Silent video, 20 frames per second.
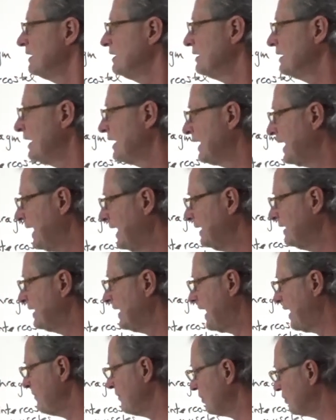Again,
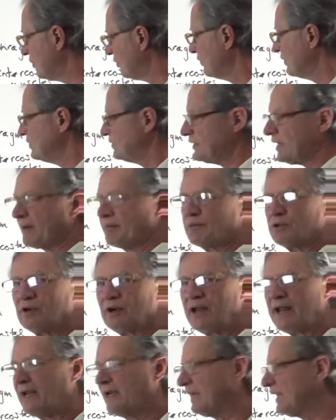chemical receptor
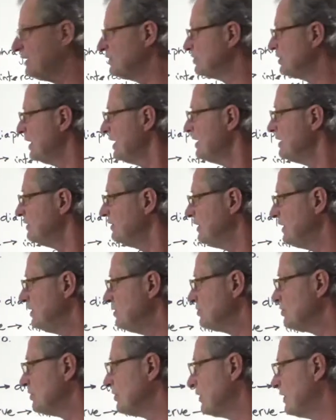endings. These are